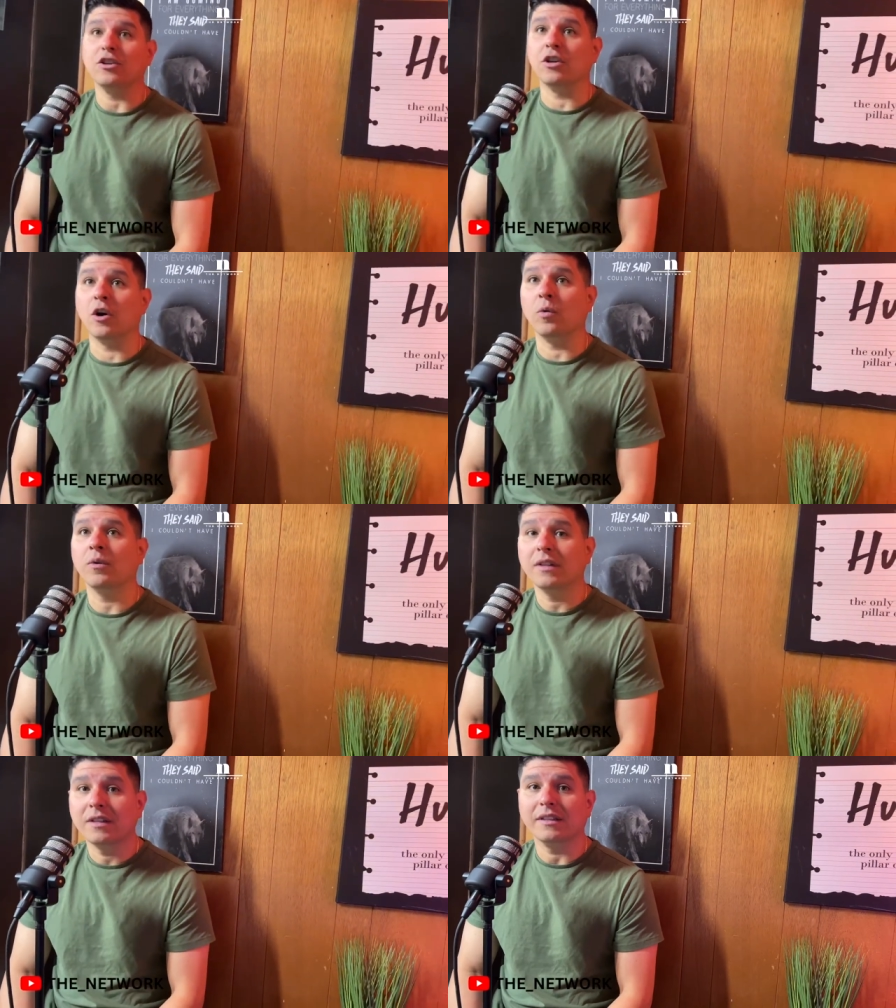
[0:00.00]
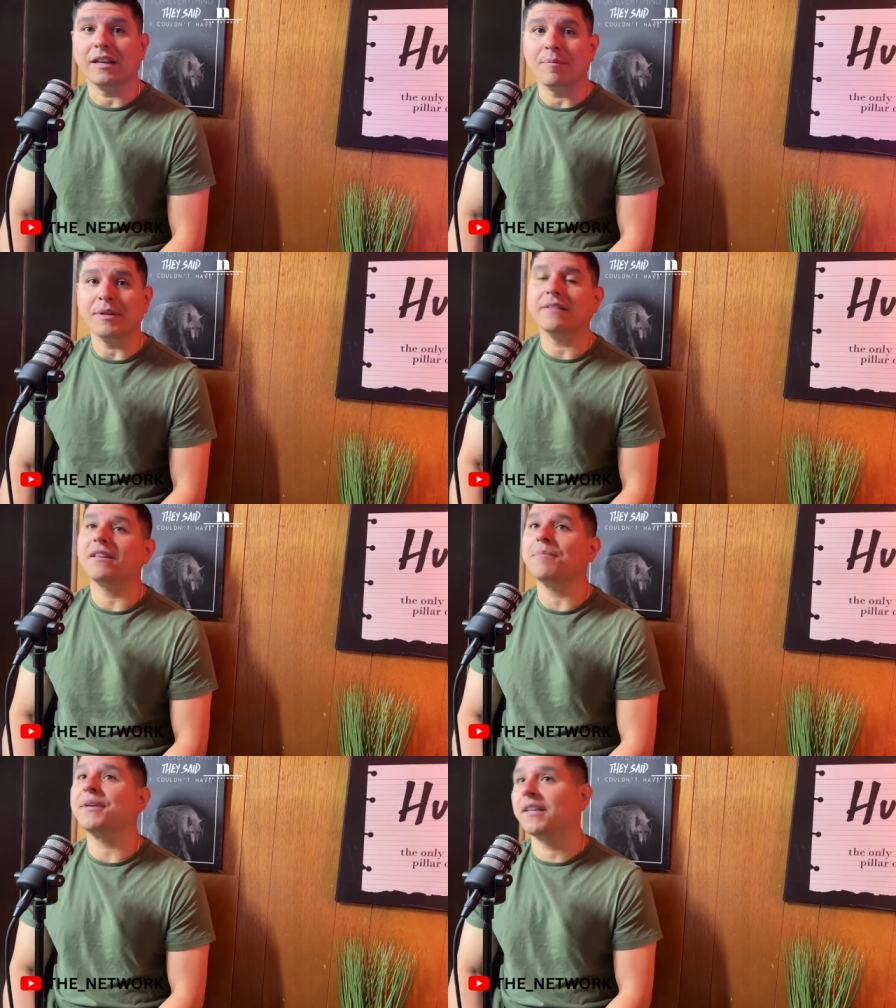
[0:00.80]
you know, let me
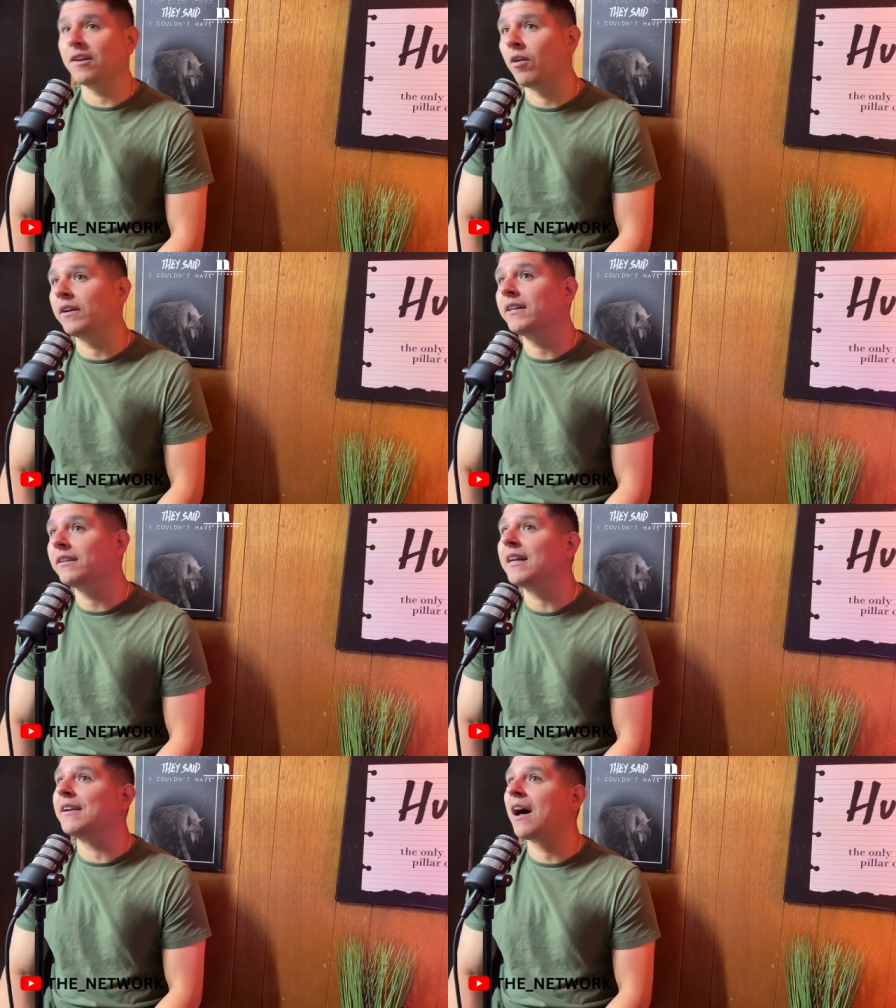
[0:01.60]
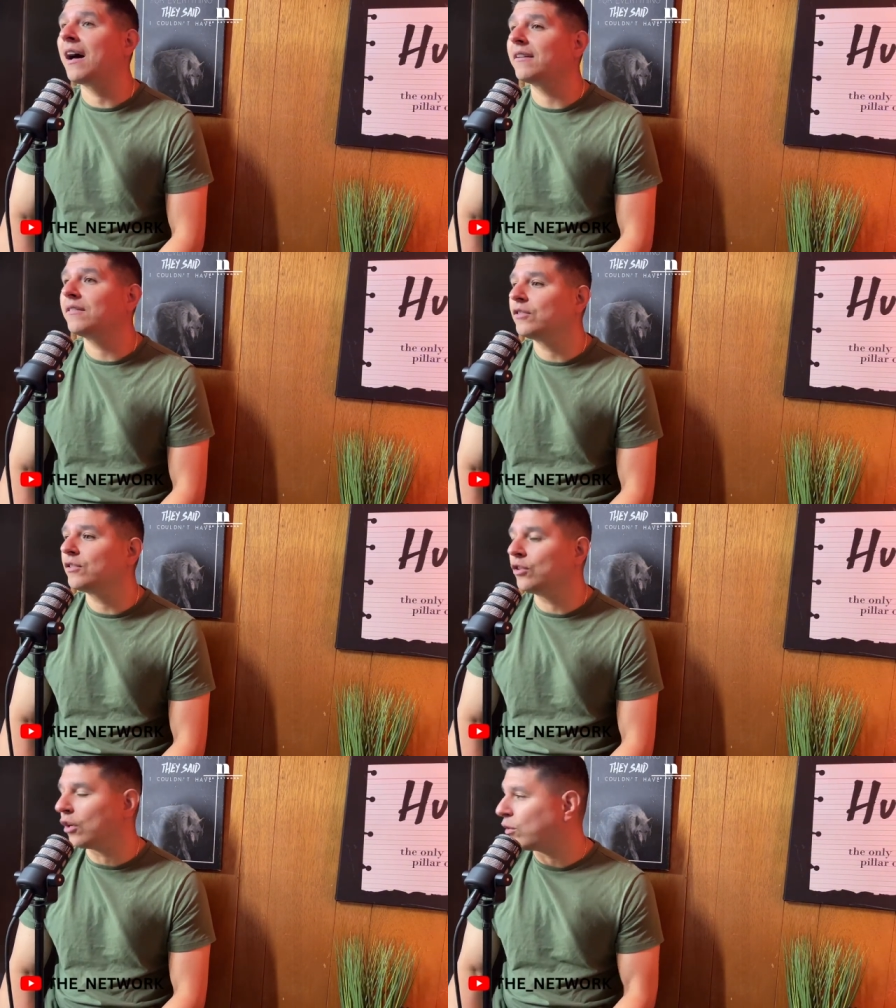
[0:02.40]
let me get on it and not
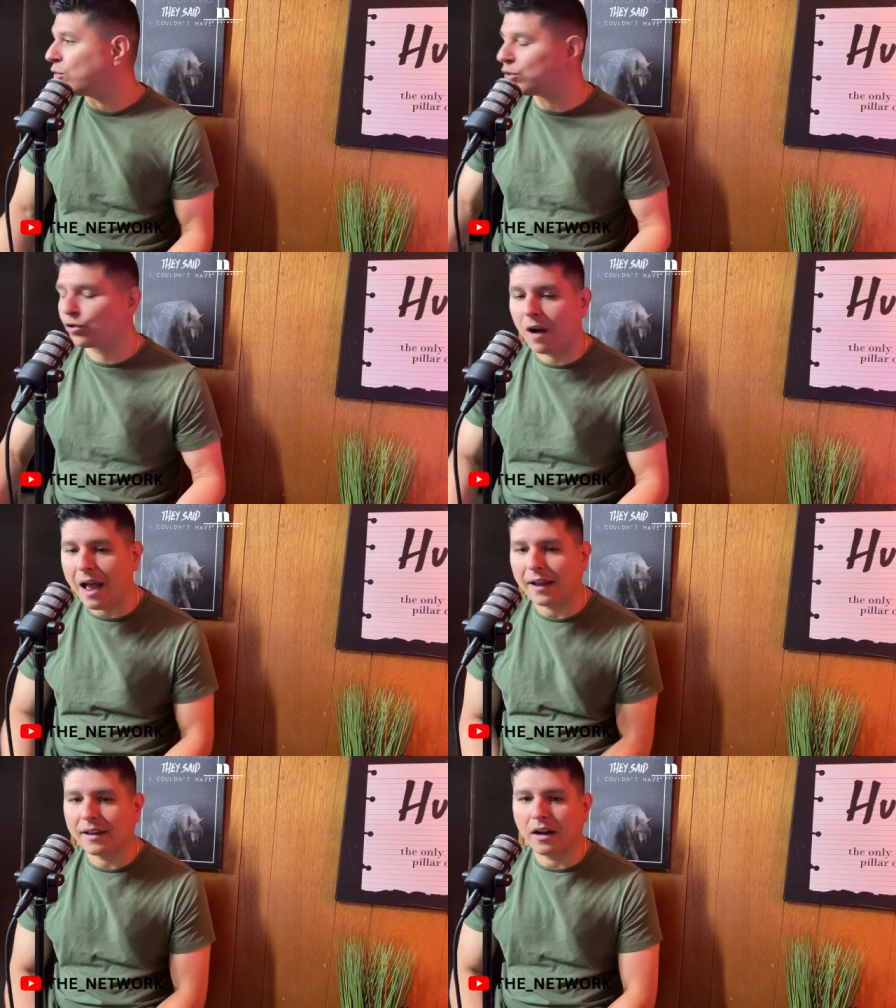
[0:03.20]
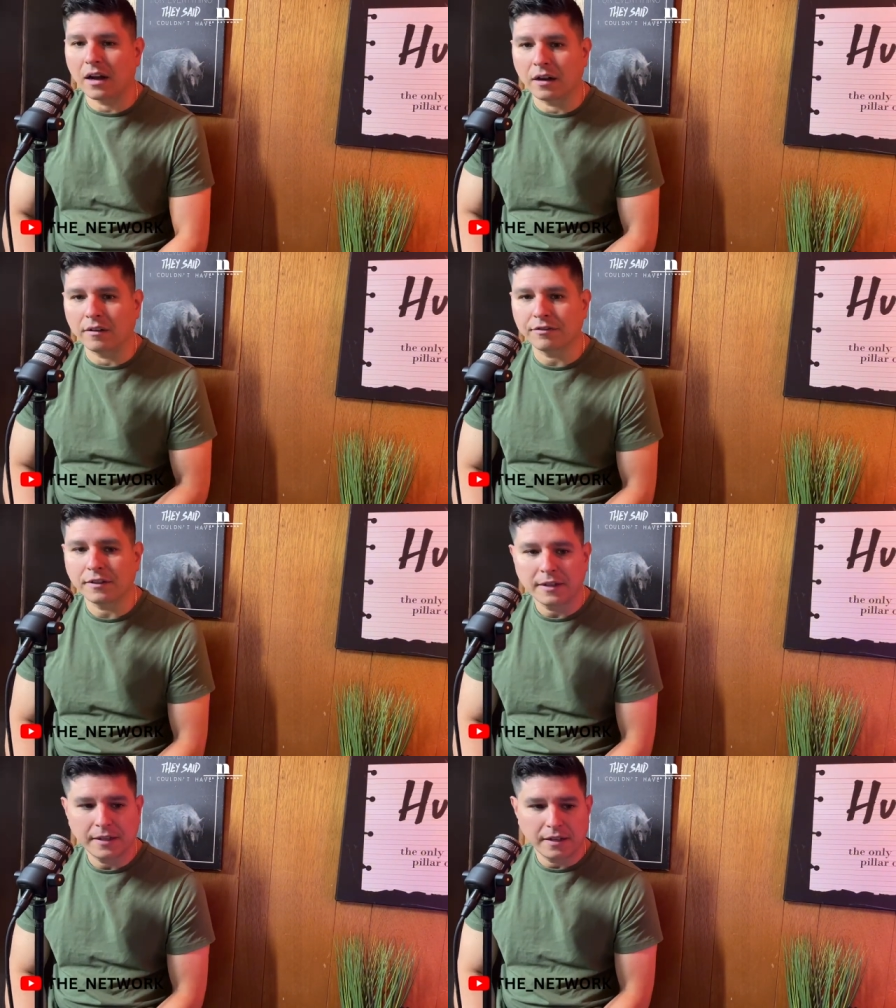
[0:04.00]
you know lose track of
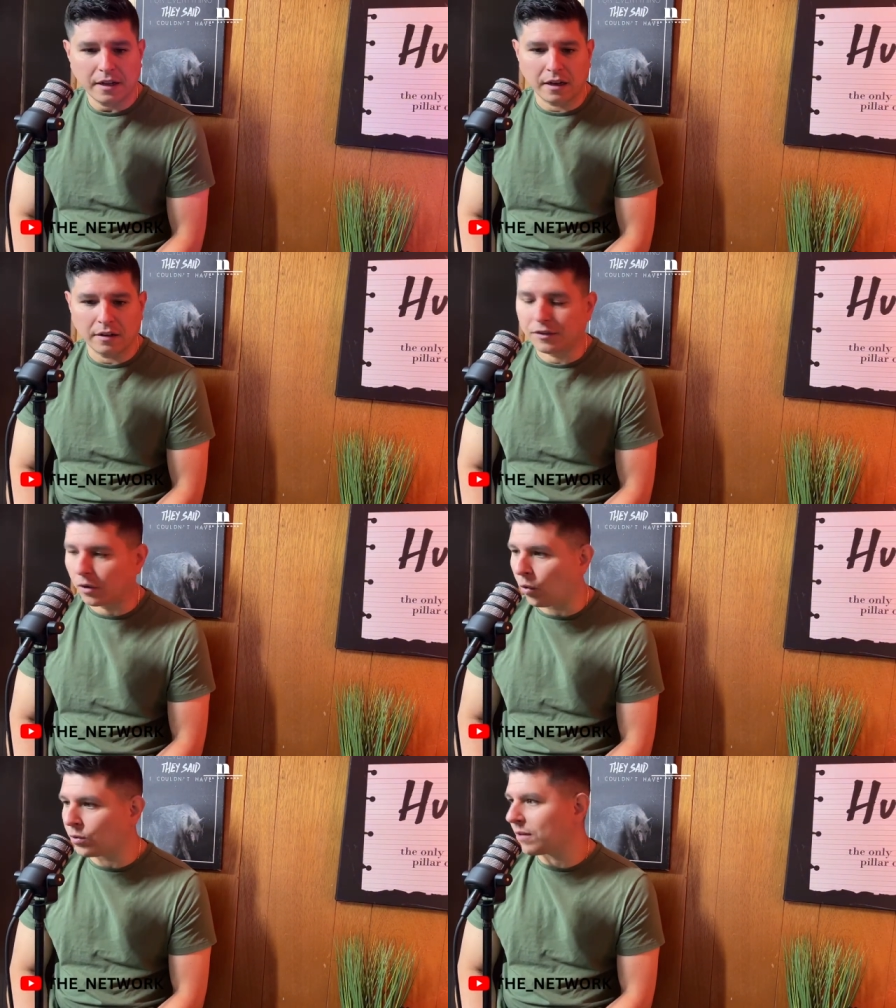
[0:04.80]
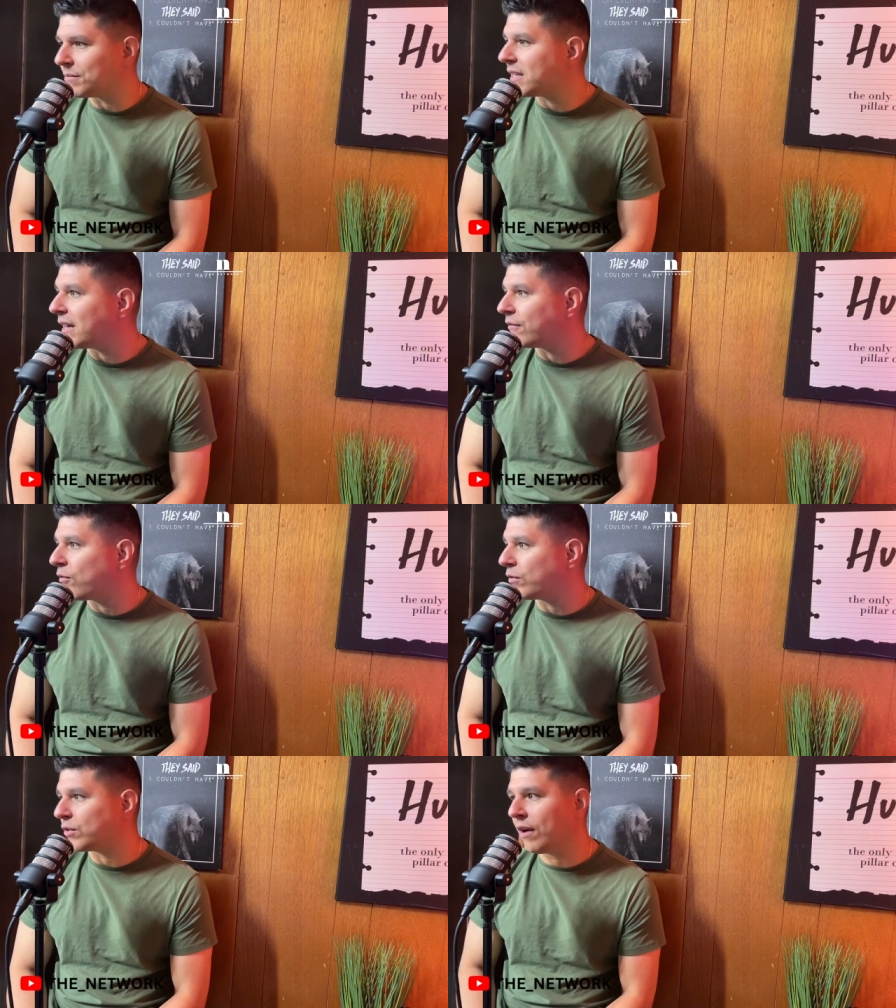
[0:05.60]
of the goals I'm setting
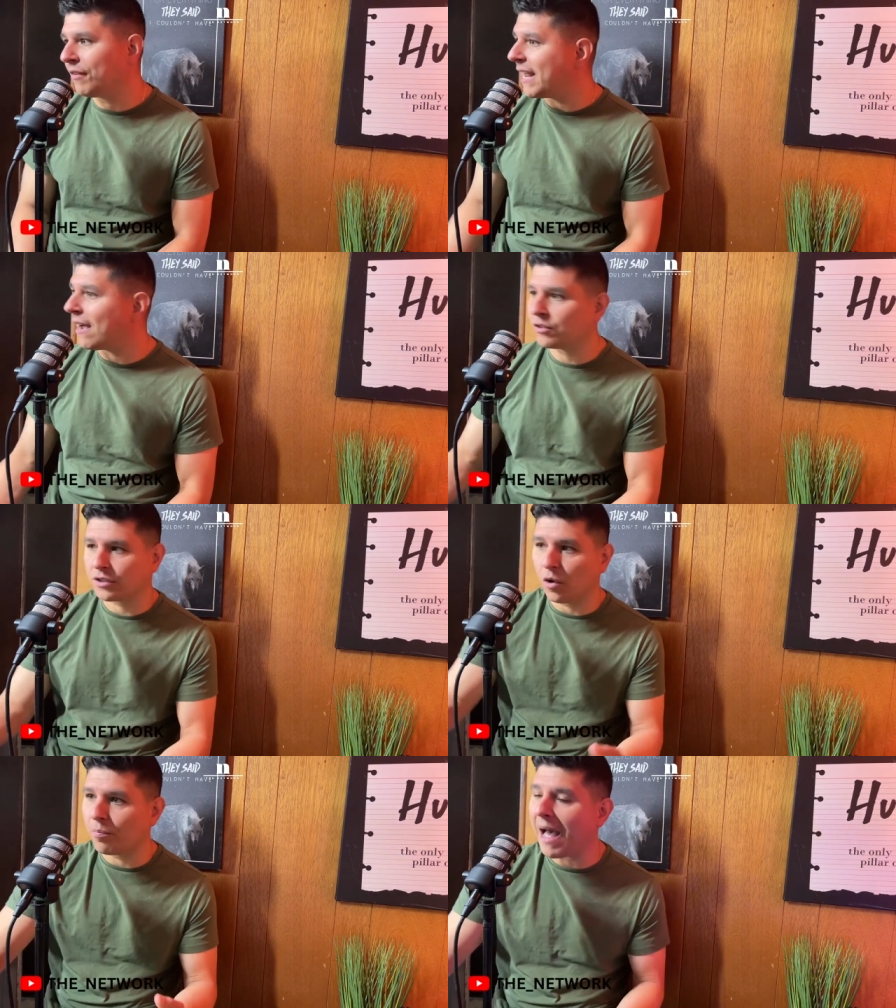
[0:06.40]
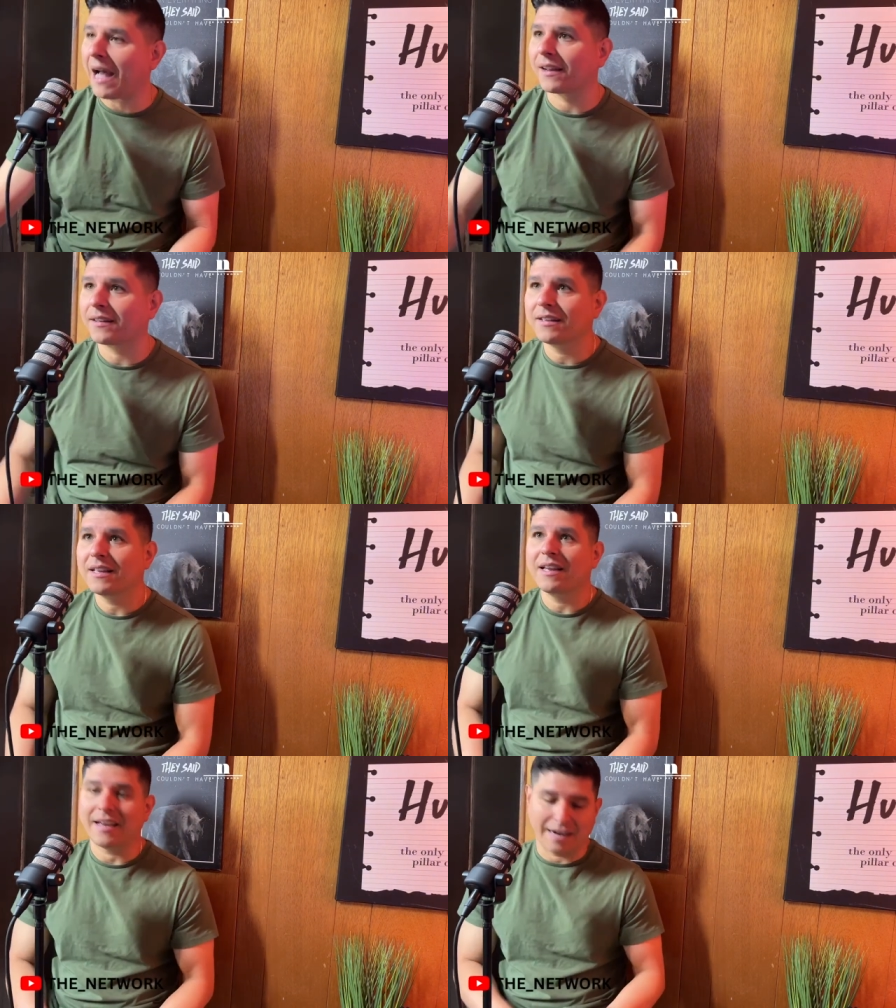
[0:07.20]
for. So every day I'll just go back
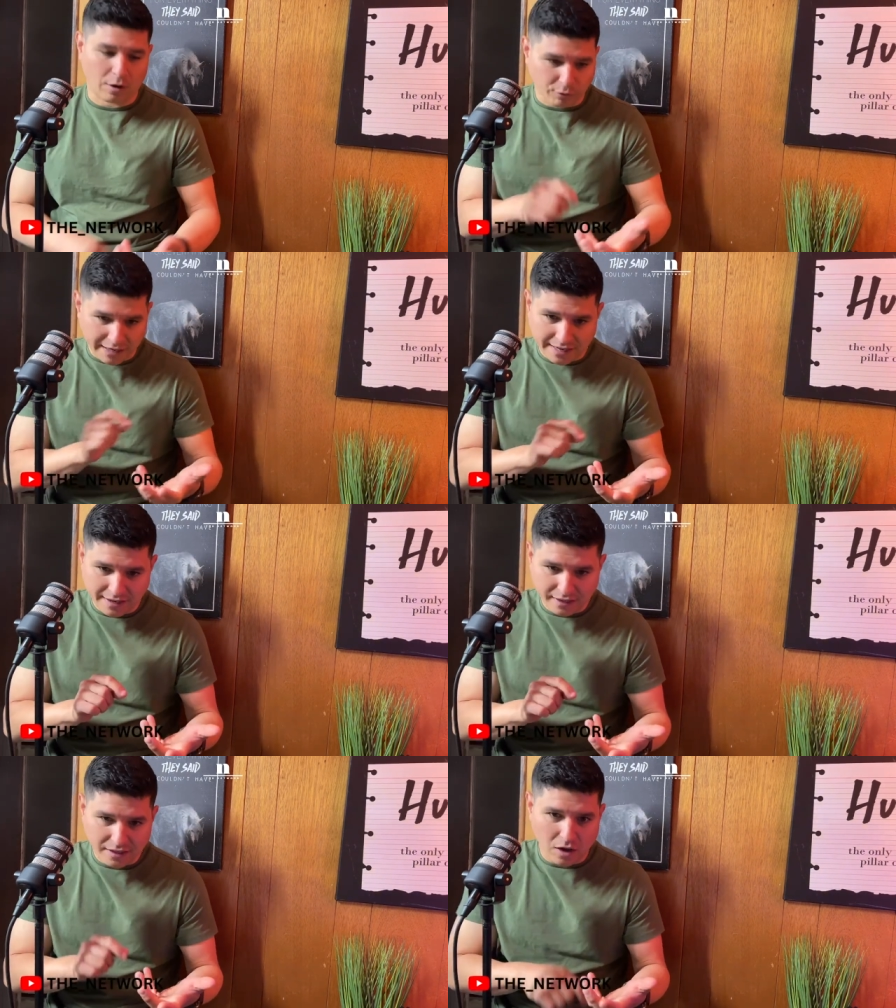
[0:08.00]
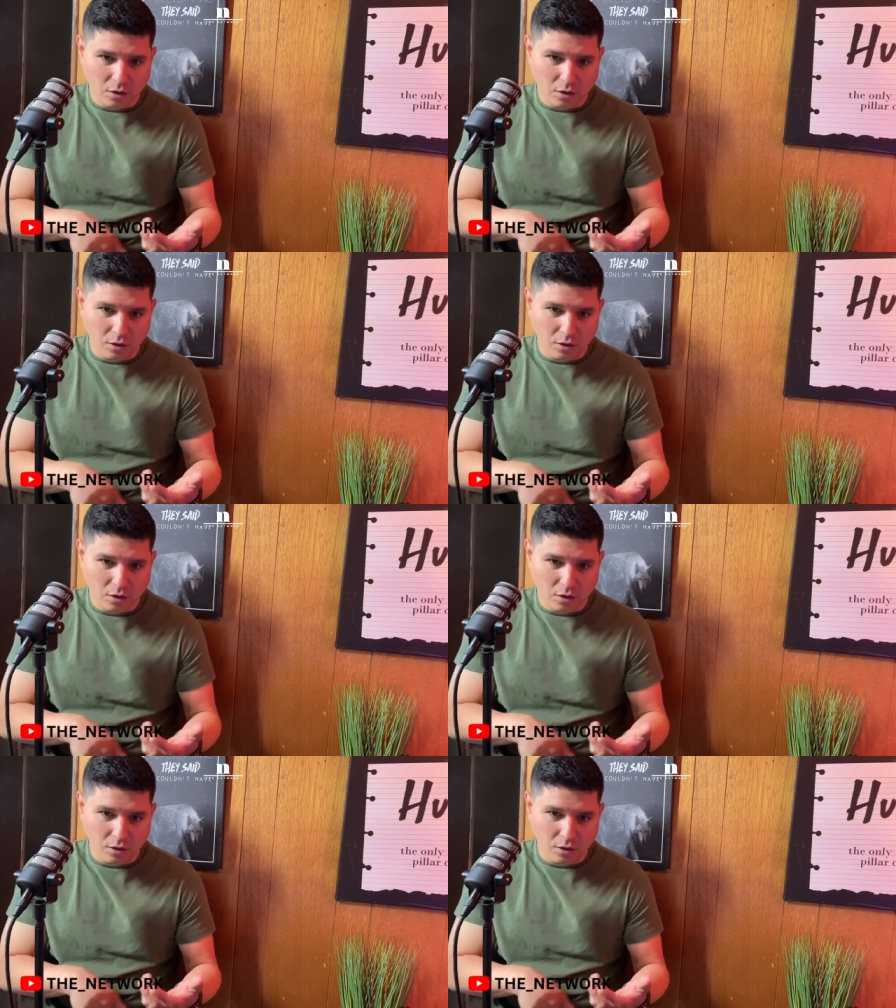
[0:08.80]
and I'll read it.